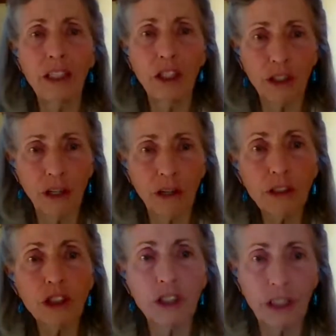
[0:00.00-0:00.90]
in your
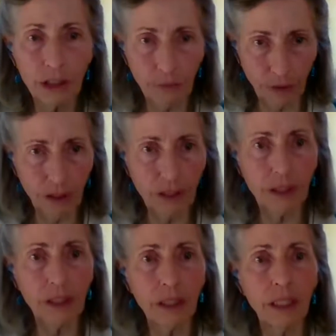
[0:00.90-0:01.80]
culture as far
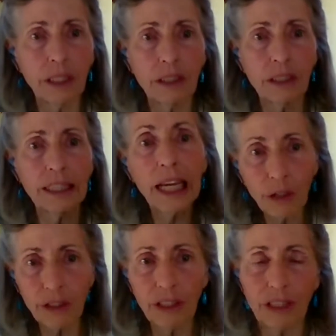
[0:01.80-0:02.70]
as the
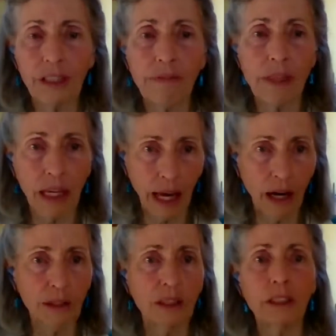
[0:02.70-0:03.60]
sacredness of the cows.